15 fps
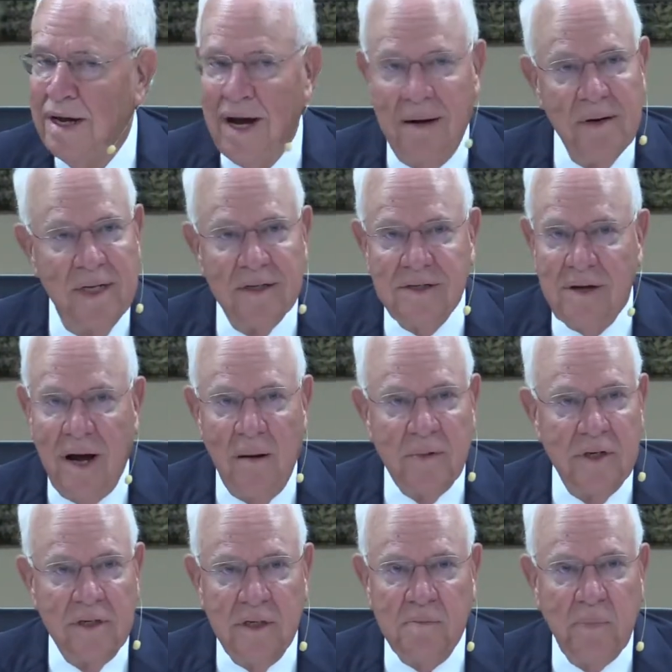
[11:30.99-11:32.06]
I mean, the Psalms
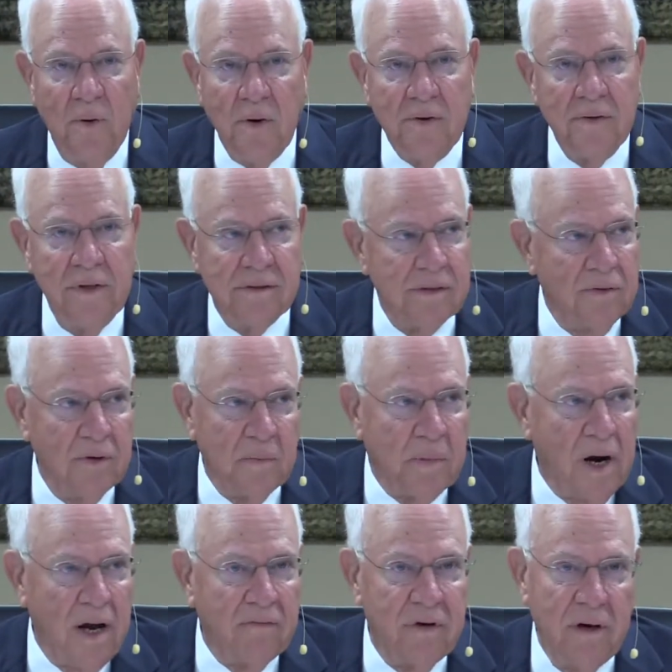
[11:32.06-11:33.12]
are just poetry, and so are the
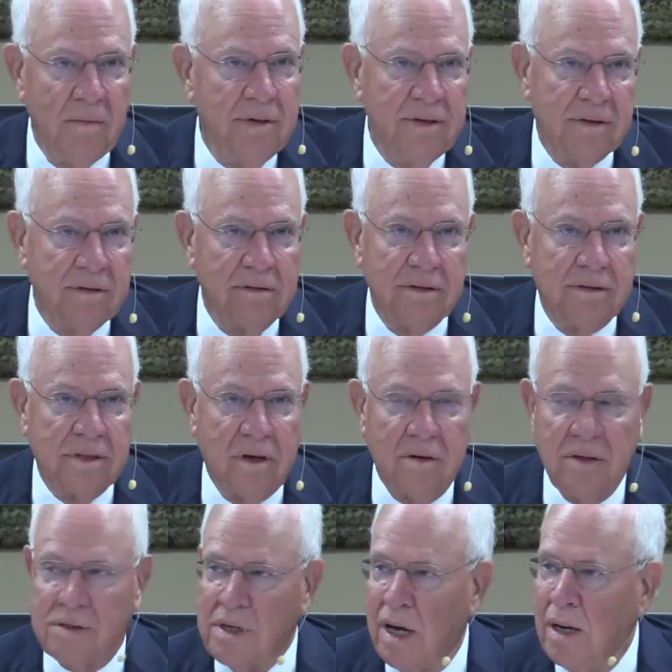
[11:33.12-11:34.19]
Proverbs, and so is the
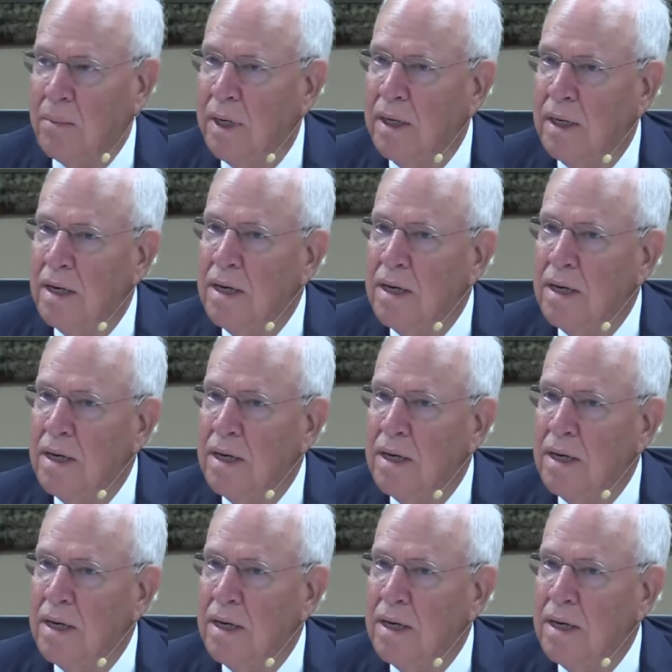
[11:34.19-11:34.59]
Song of Solomon.